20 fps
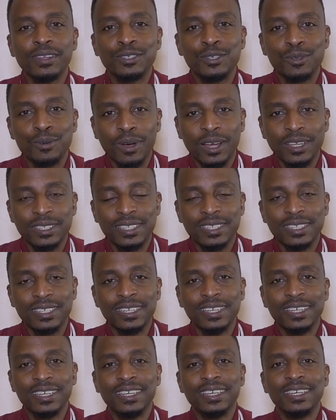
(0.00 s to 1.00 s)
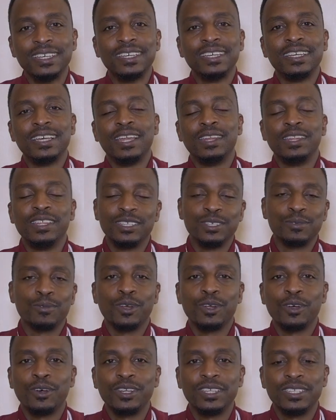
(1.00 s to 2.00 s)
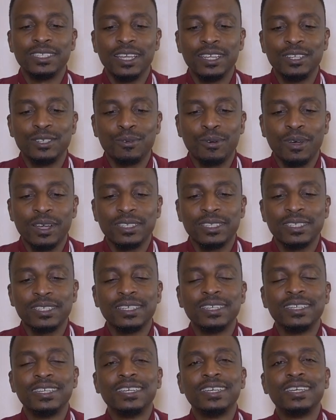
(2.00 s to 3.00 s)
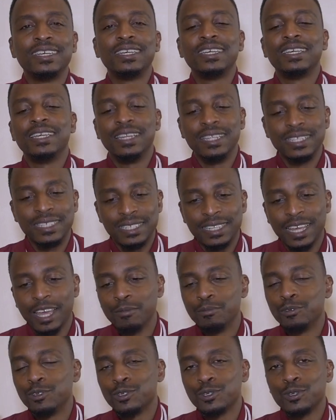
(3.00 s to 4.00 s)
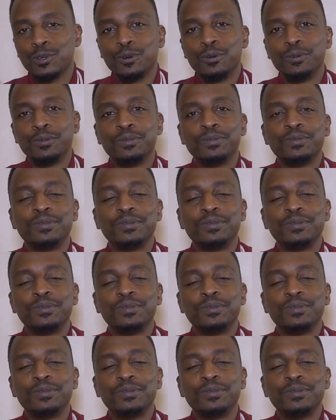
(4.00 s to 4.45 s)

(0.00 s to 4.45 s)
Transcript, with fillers: to us, and this is what God is saying to us, it is time to sow.